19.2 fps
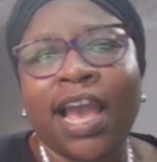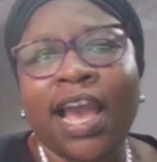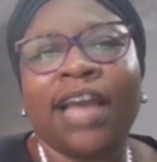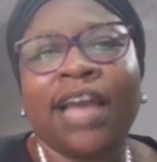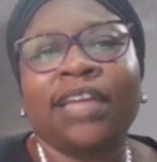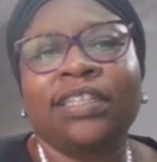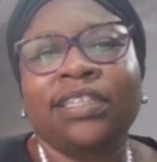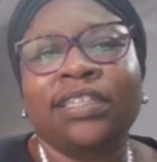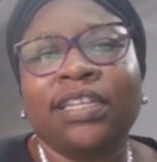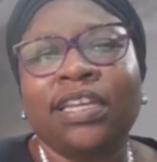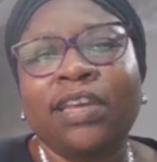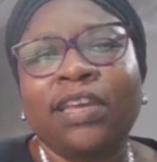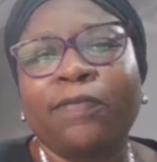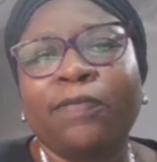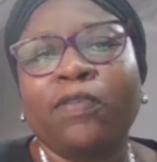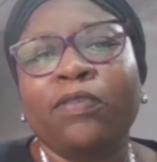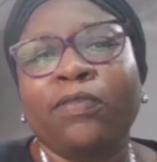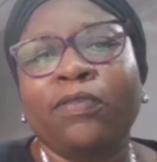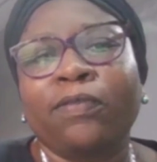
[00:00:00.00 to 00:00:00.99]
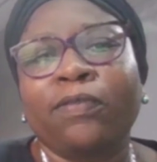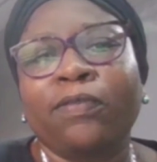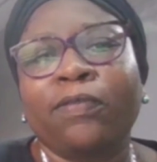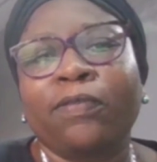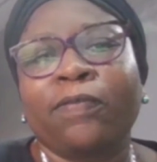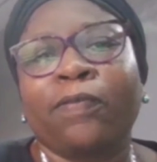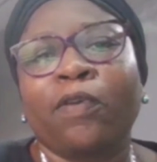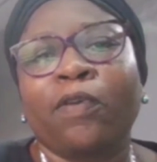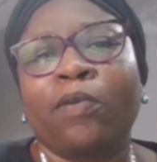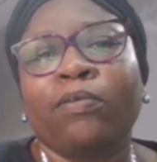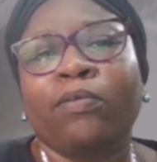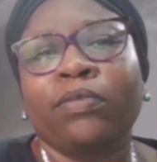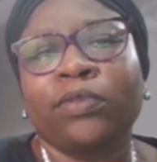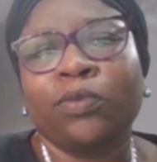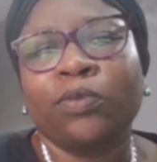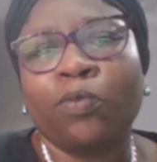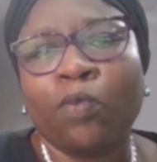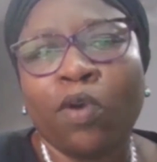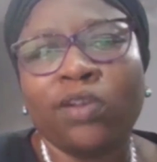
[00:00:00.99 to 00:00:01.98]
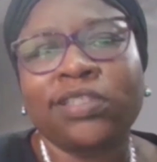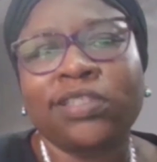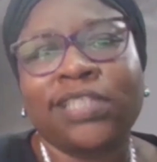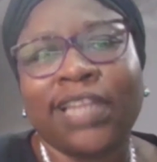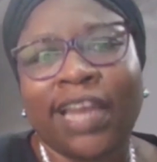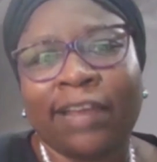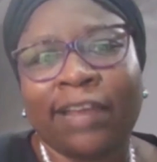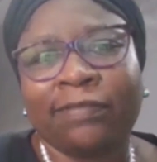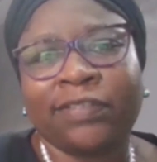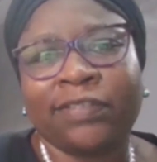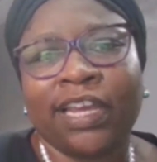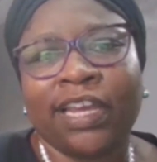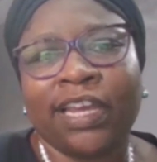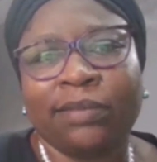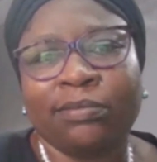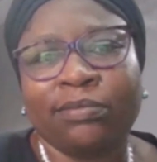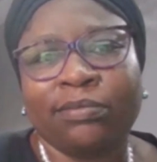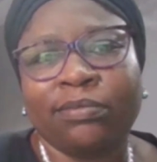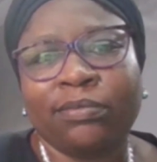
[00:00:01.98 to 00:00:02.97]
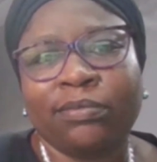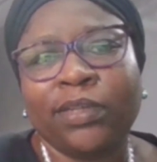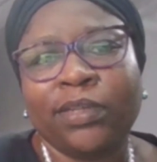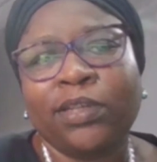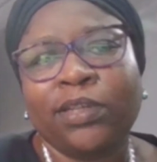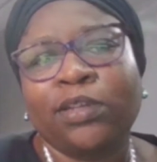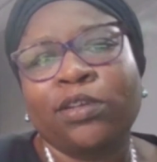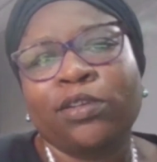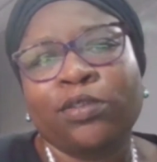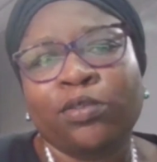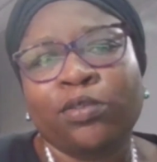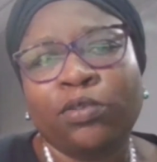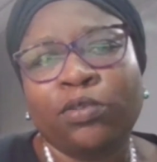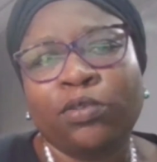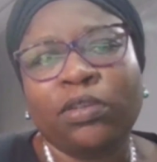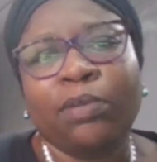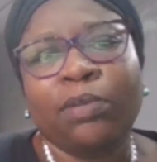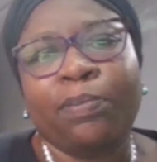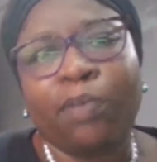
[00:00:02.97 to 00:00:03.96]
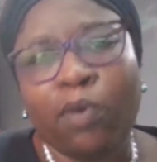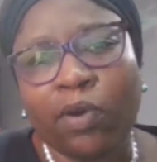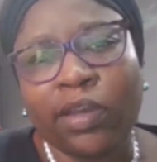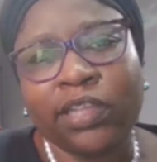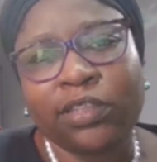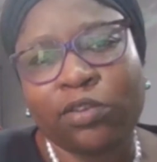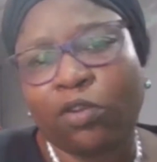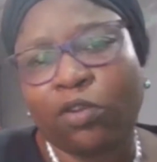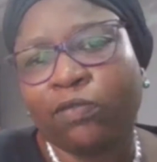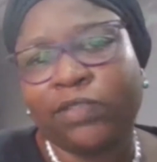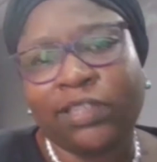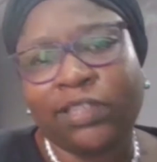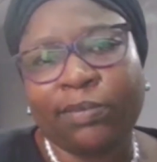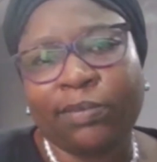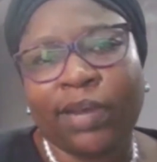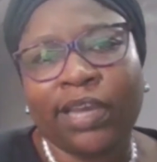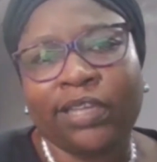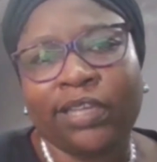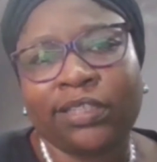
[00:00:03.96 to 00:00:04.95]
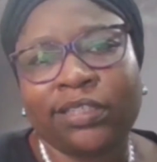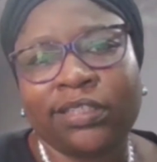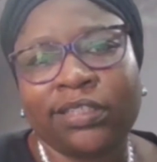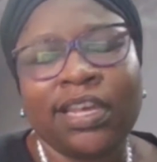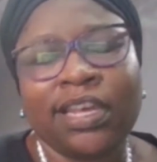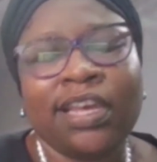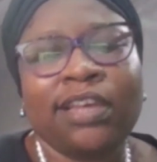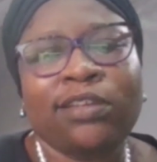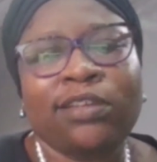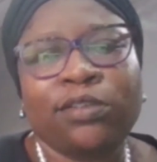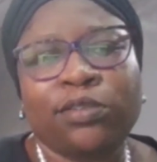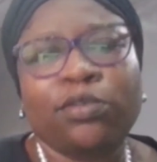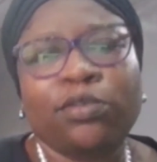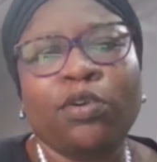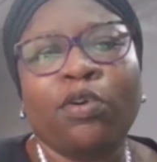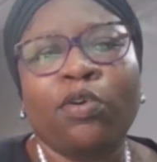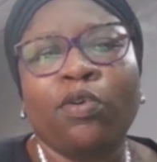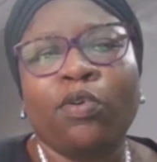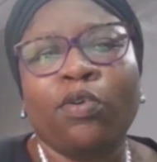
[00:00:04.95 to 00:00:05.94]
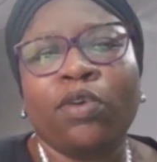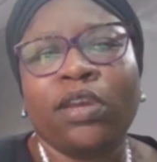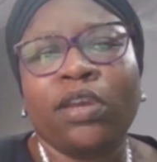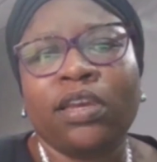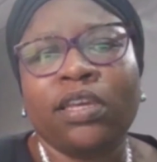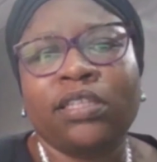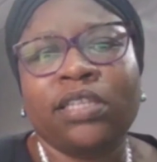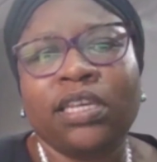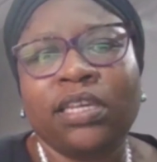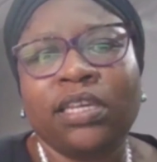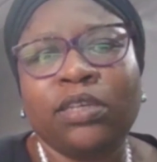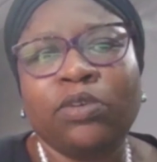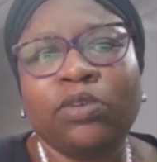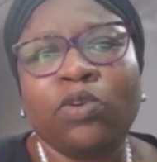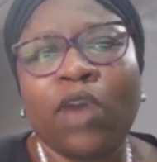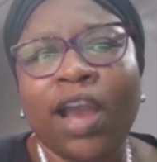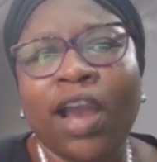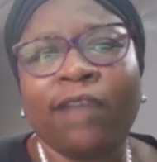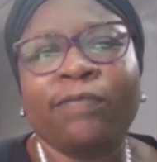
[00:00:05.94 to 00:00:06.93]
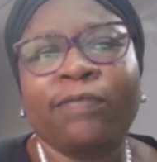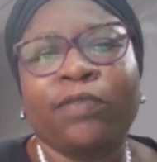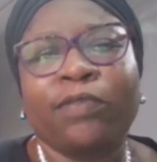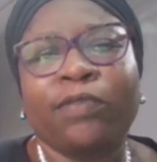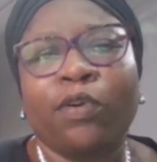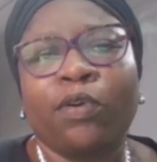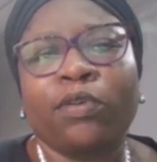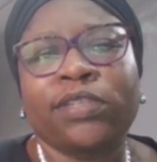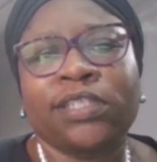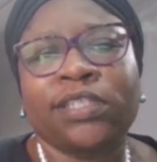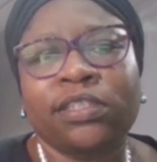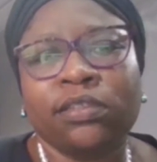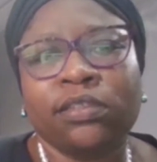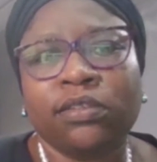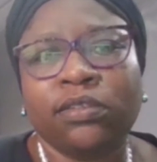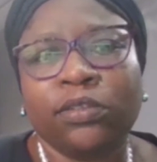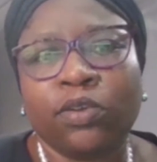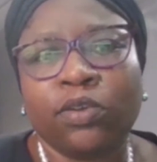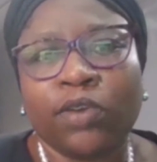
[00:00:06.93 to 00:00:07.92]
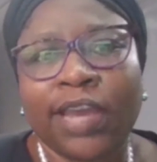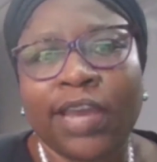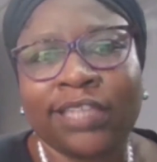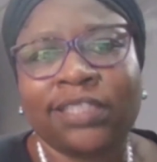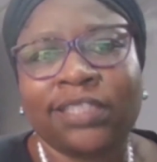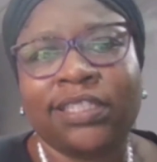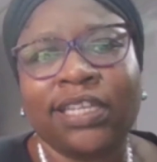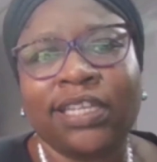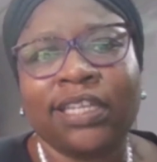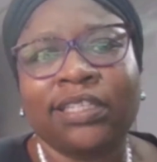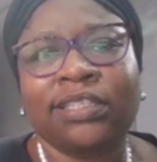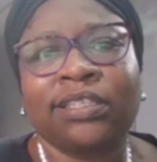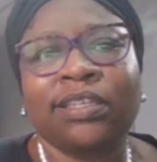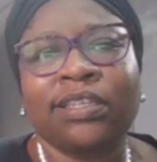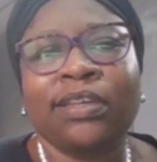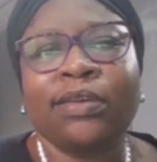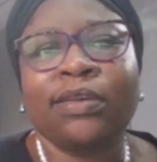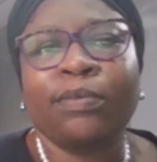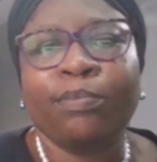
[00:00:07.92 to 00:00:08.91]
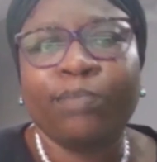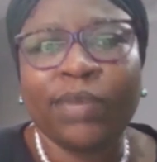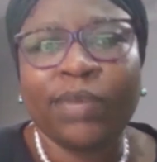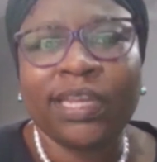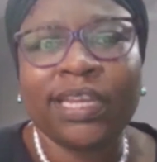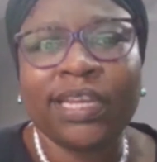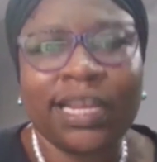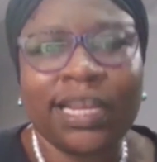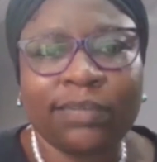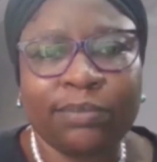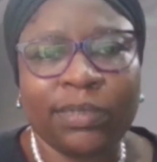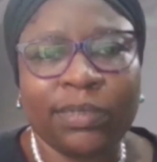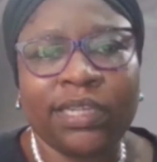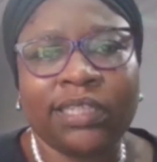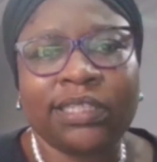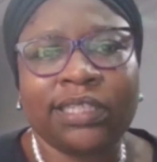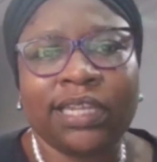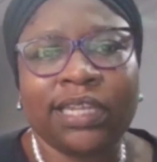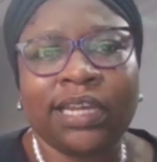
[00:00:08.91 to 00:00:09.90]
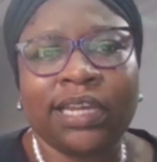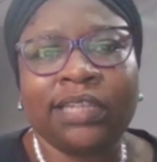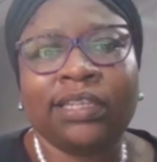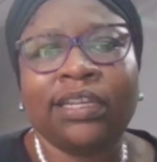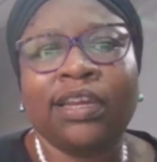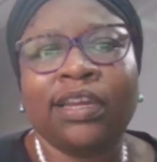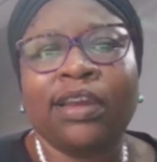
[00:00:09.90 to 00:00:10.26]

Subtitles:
and even from one's lifetime to the point of demise. So you have your estate being administered